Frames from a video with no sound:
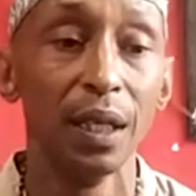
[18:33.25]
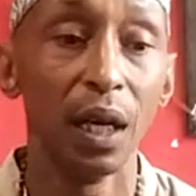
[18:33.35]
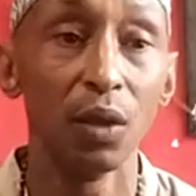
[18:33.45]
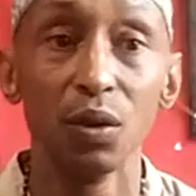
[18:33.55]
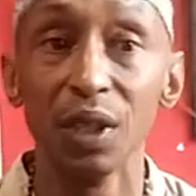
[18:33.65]

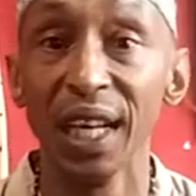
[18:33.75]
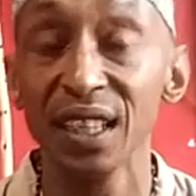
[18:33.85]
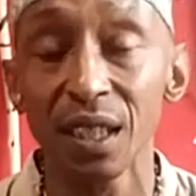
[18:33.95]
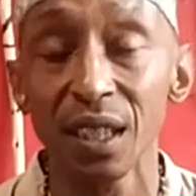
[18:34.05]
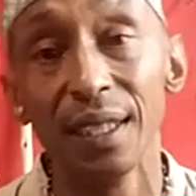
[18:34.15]
how to
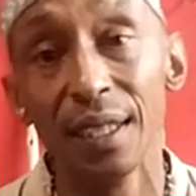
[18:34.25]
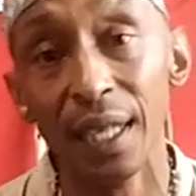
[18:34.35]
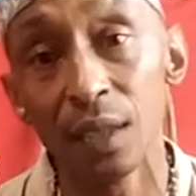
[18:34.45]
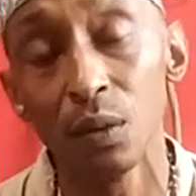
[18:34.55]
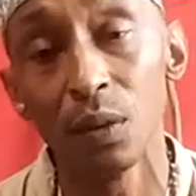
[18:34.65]
naturally
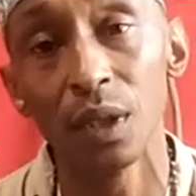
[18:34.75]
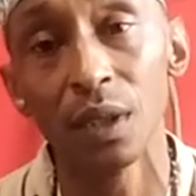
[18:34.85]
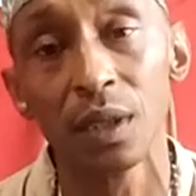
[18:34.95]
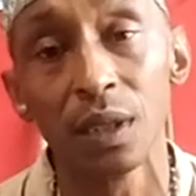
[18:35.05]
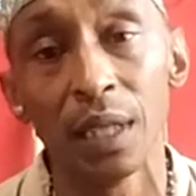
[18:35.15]
get
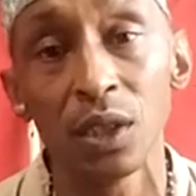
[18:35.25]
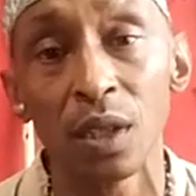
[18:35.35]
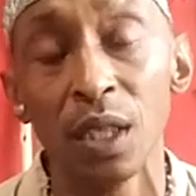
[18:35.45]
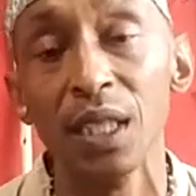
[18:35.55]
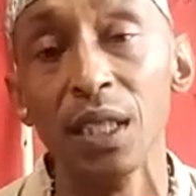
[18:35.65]
oils,
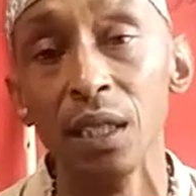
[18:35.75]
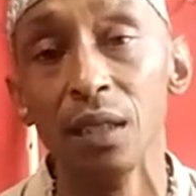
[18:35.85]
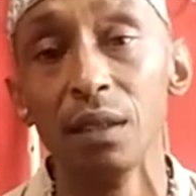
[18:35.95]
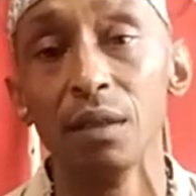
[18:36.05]
naturally eat.